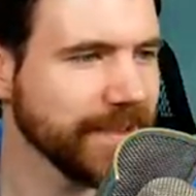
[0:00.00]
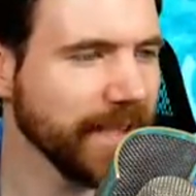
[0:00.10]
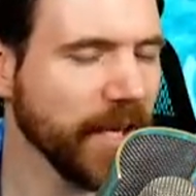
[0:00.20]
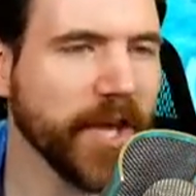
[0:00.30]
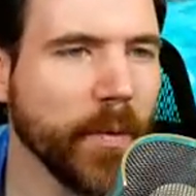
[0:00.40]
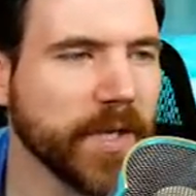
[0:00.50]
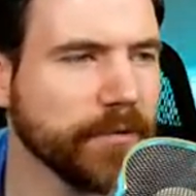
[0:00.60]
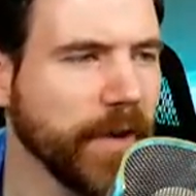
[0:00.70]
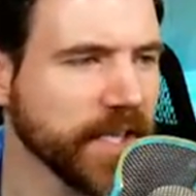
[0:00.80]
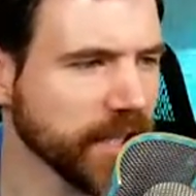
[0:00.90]
I thought we could
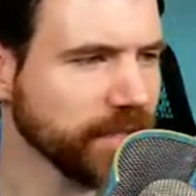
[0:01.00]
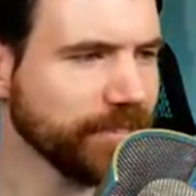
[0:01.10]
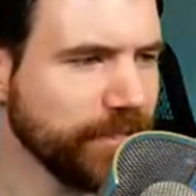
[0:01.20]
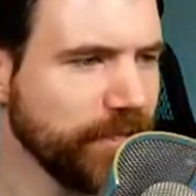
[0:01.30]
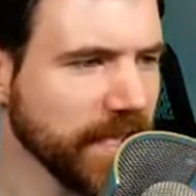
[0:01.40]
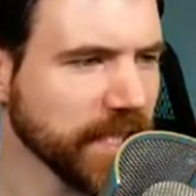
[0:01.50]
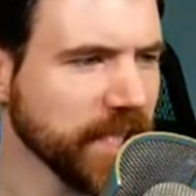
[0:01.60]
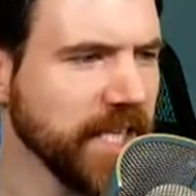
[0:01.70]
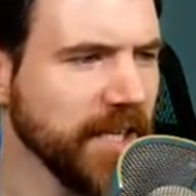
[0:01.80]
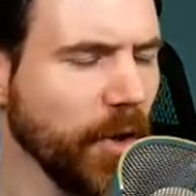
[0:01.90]
find the fucking
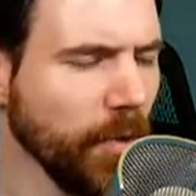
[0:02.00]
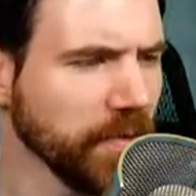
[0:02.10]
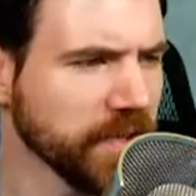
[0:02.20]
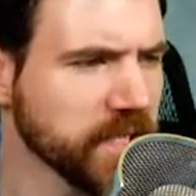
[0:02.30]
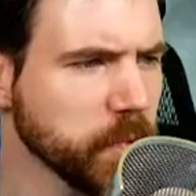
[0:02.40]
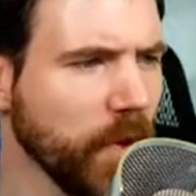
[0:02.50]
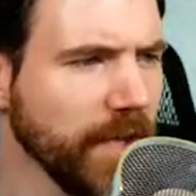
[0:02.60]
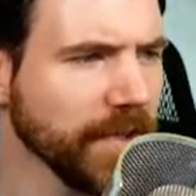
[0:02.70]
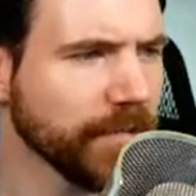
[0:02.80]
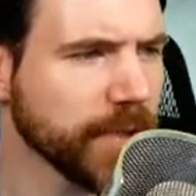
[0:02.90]
keyhole in this
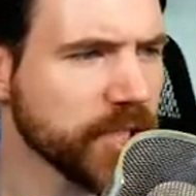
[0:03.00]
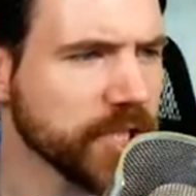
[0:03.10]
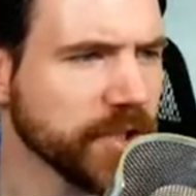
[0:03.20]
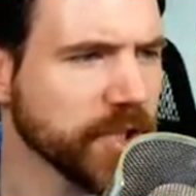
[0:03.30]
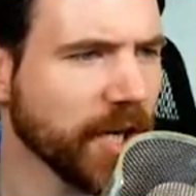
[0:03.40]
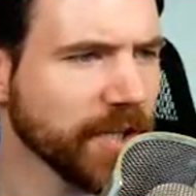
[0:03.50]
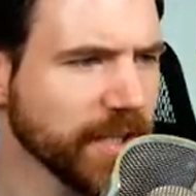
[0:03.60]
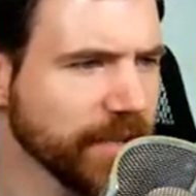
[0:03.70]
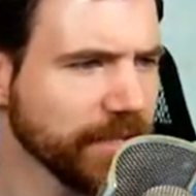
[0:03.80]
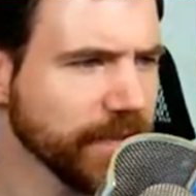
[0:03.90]
wall if we just looked hard
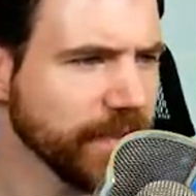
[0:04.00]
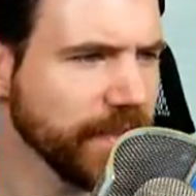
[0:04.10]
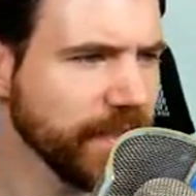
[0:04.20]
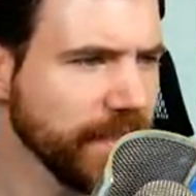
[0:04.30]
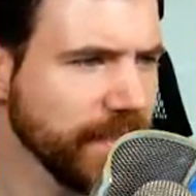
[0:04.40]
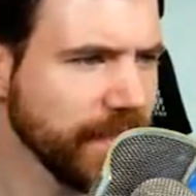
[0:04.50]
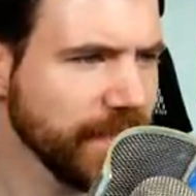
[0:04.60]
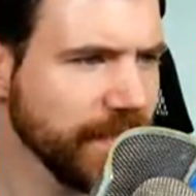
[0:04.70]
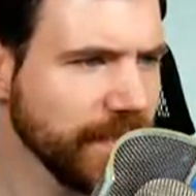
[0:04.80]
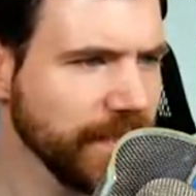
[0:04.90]
enough.
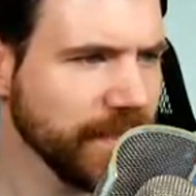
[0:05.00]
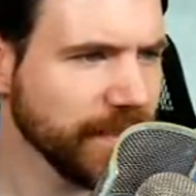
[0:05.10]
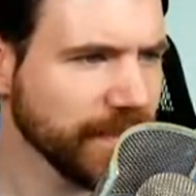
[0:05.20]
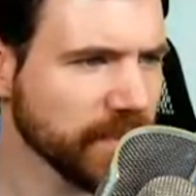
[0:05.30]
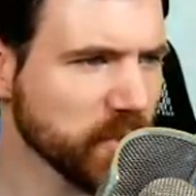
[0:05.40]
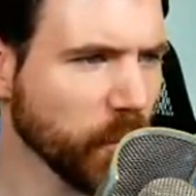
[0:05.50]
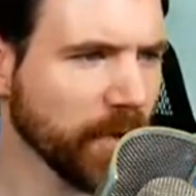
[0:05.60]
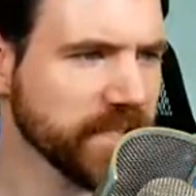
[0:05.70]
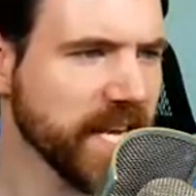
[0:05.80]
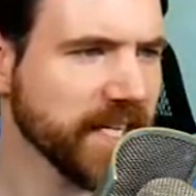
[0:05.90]
Those
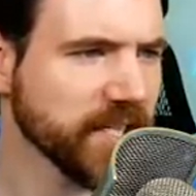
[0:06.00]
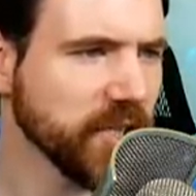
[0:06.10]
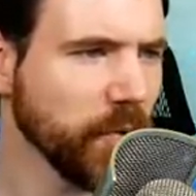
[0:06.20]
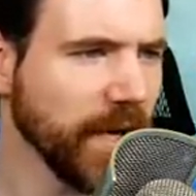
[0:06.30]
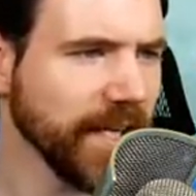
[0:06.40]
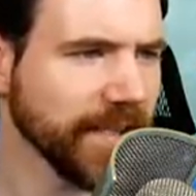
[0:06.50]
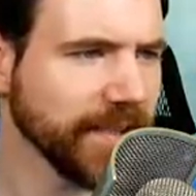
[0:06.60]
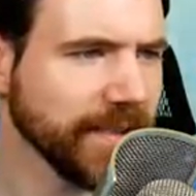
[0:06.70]
dwarves hid it too well.